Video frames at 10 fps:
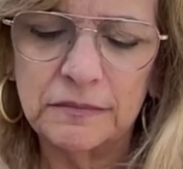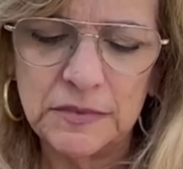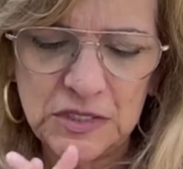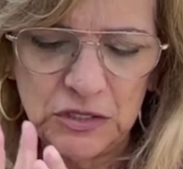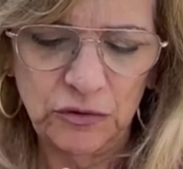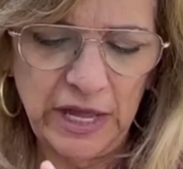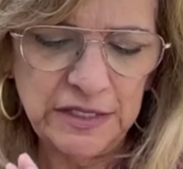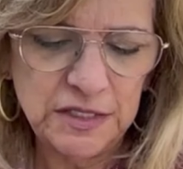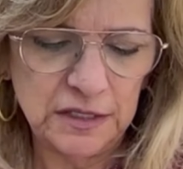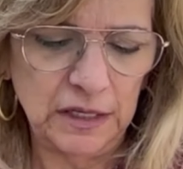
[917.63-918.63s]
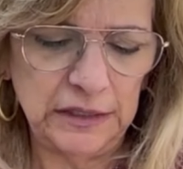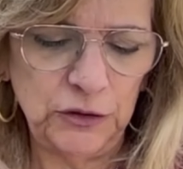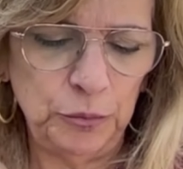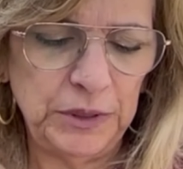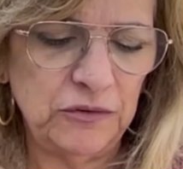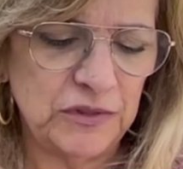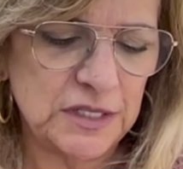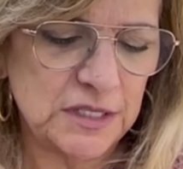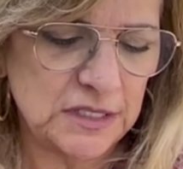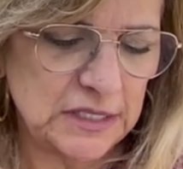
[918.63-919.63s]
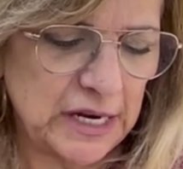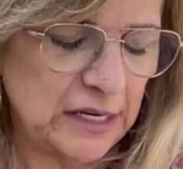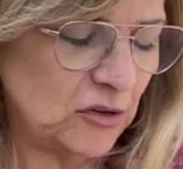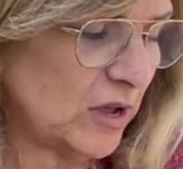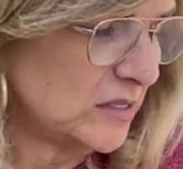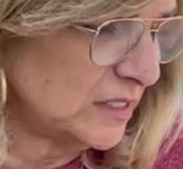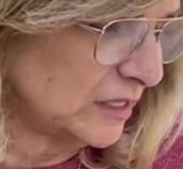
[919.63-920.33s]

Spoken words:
So that's a little bit of this diagnostic